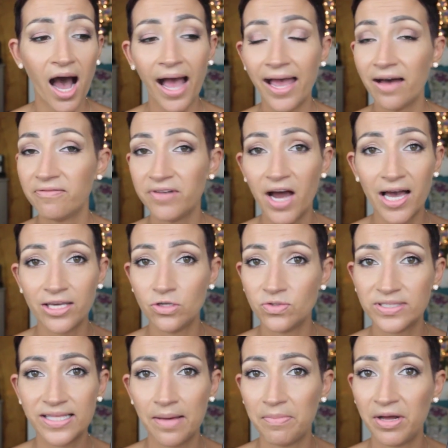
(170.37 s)
I have not
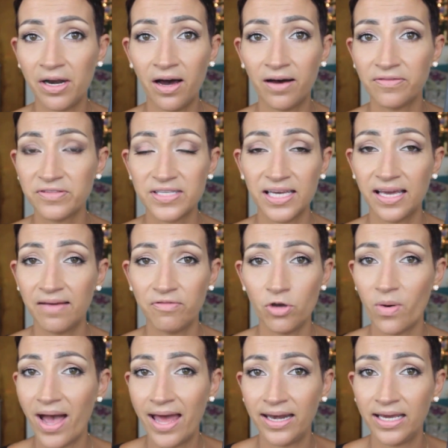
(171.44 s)
used them enough to give
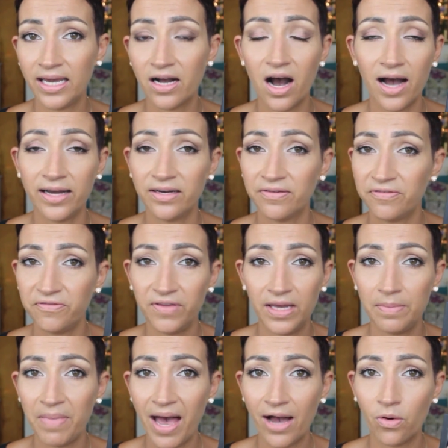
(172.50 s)
you any kind of
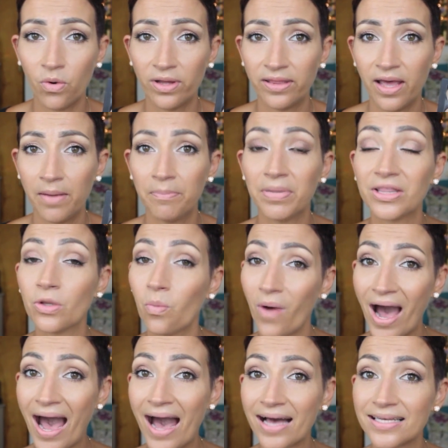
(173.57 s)
feedback on them, but the
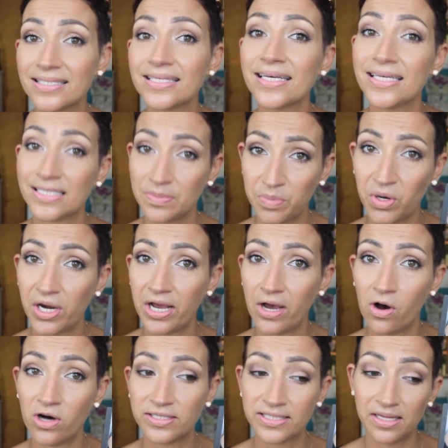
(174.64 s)
wax is pretty
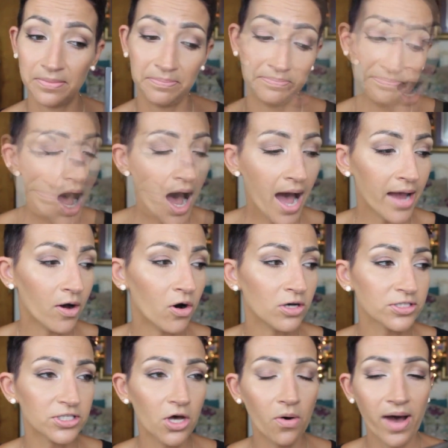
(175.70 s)
awesome. I
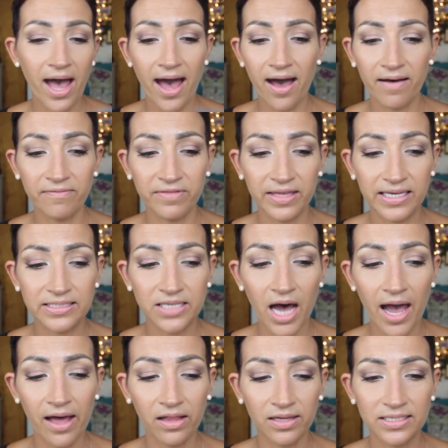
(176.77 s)
also have the
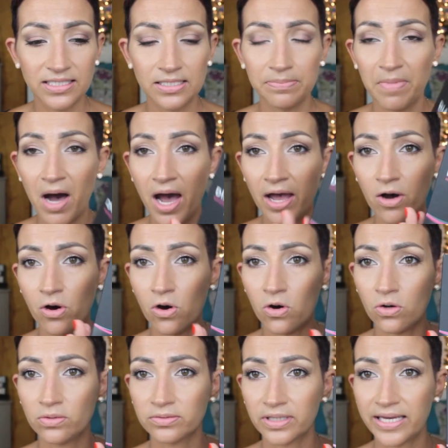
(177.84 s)
Dial a
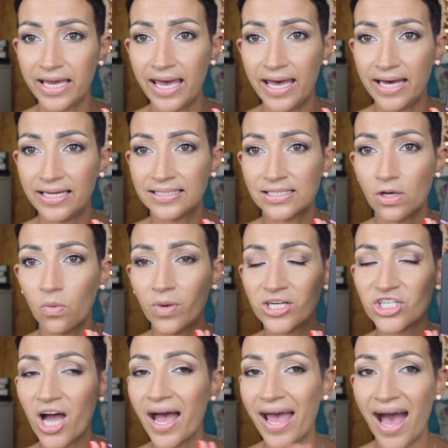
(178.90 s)
Smile kit,
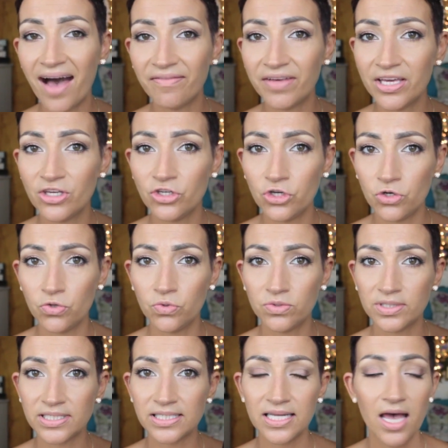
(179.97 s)
which I haven't
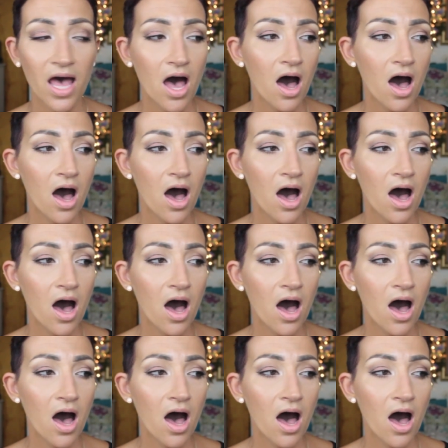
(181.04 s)
used.